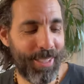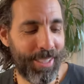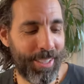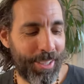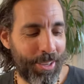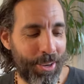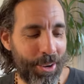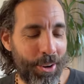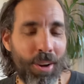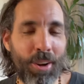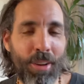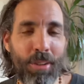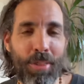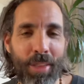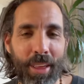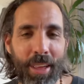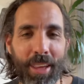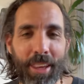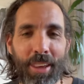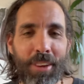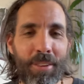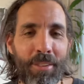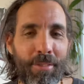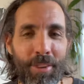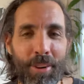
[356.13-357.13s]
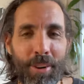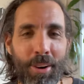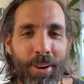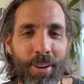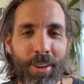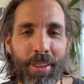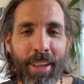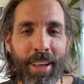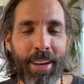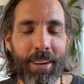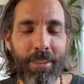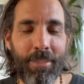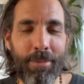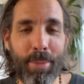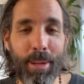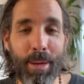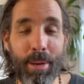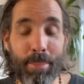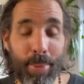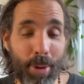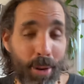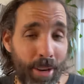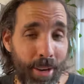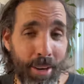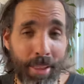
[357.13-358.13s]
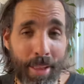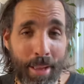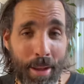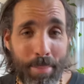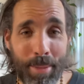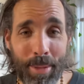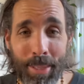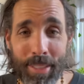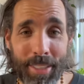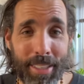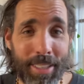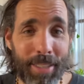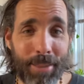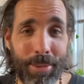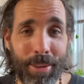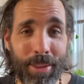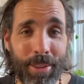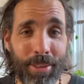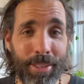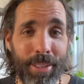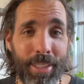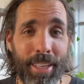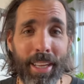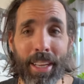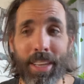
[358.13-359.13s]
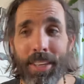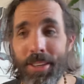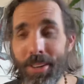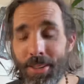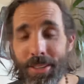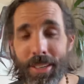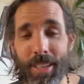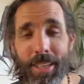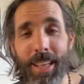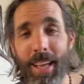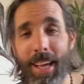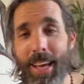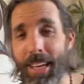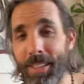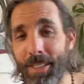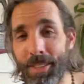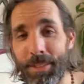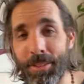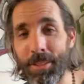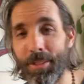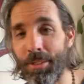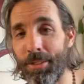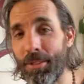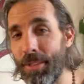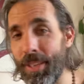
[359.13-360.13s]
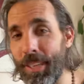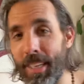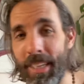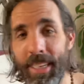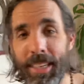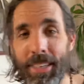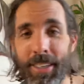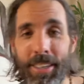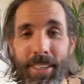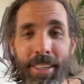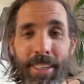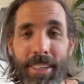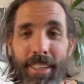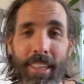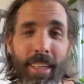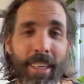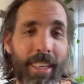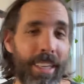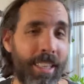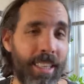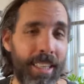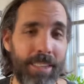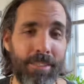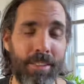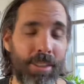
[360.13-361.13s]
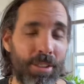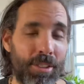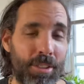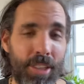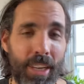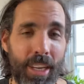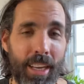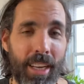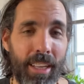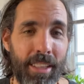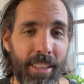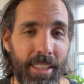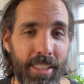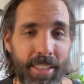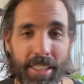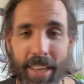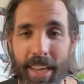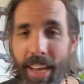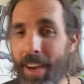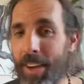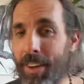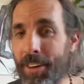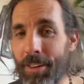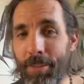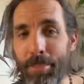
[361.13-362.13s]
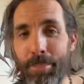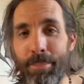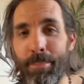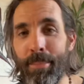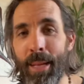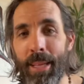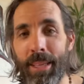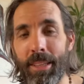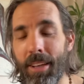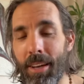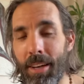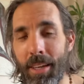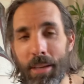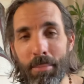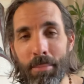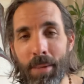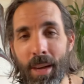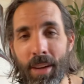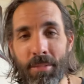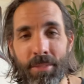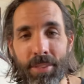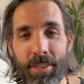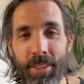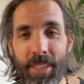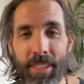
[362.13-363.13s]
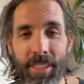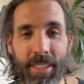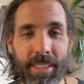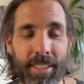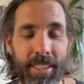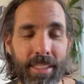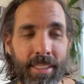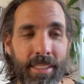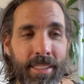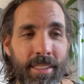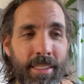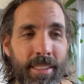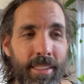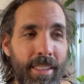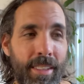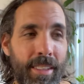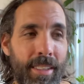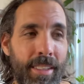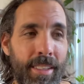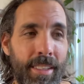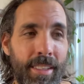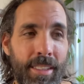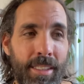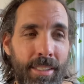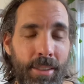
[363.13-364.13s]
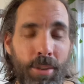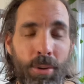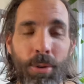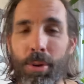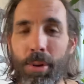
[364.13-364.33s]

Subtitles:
all thank you for all that have been a part of that business, whether you're taking a yoga class or retreat or even just checking this out or Men Talking Mindfulness. And so